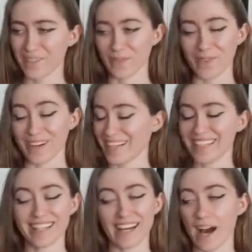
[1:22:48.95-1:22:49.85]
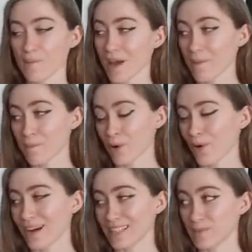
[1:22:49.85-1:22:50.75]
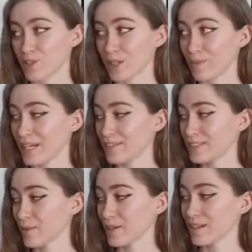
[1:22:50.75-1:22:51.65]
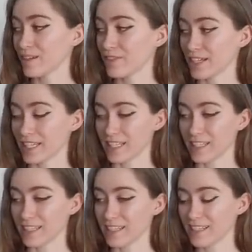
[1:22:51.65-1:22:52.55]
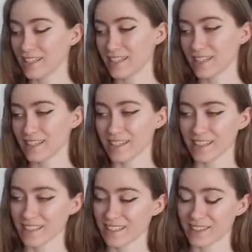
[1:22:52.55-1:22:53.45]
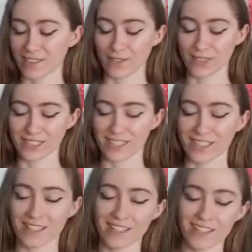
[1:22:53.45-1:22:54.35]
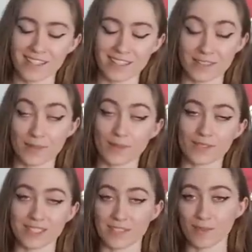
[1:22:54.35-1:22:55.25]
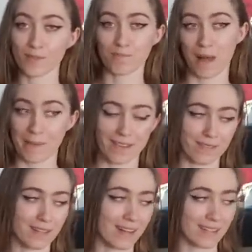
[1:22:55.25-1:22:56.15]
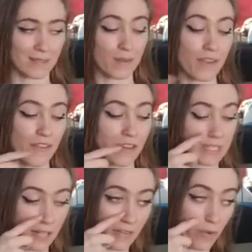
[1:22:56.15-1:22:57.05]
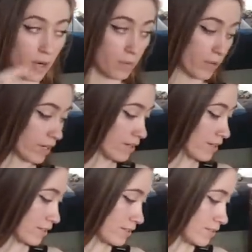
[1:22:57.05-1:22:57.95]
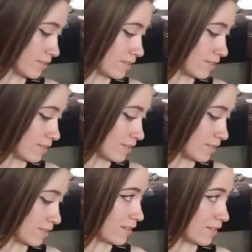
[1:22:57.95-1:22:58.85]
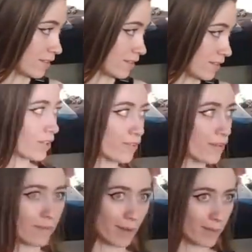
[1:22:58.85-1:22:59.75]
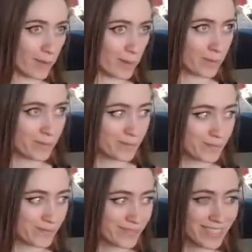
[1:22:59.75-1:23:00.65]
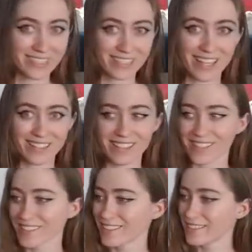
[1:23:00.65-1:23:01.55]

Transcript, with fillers: Oh boy. I'm not pro hot tub stream. If someone fucking. I don't even want to say that. Someone, was gonna say, someone buy me a hot tub. The thing is, I don't even know where I'd put it, because wouldn't really fit in my room. Exactly.